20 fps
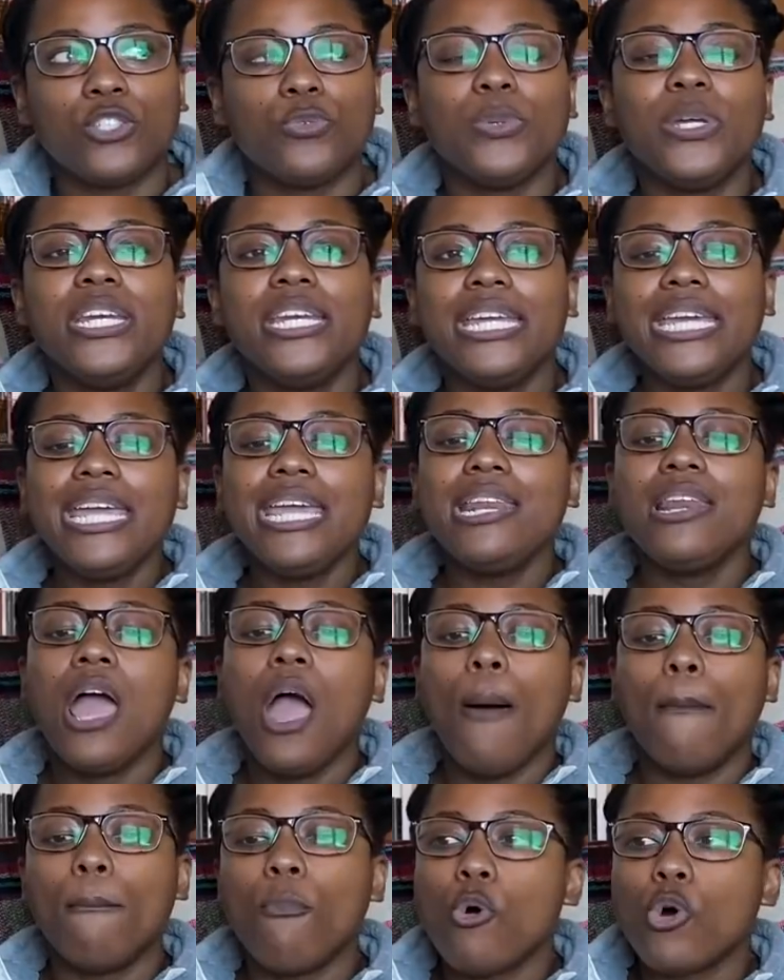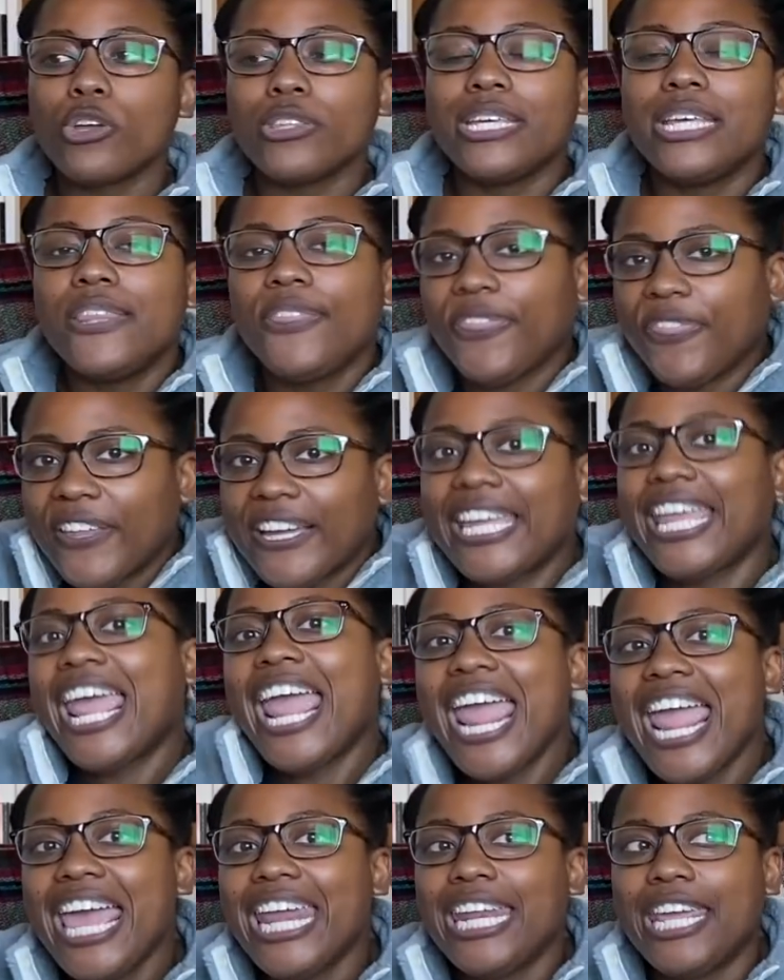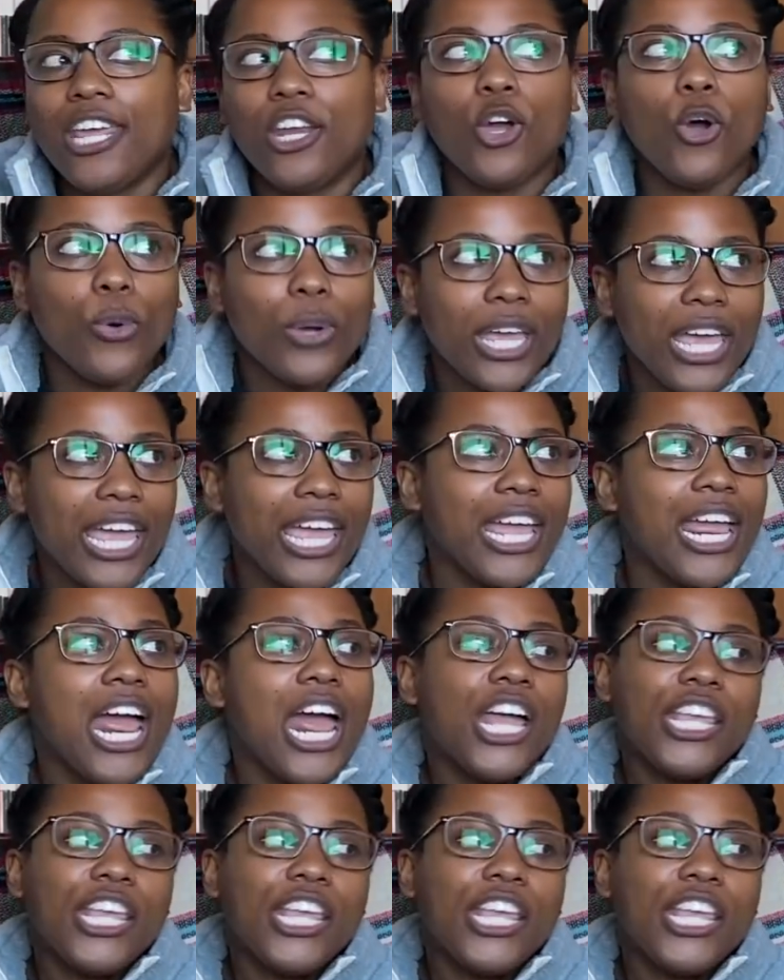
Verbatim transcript: We need more than the canon, okay?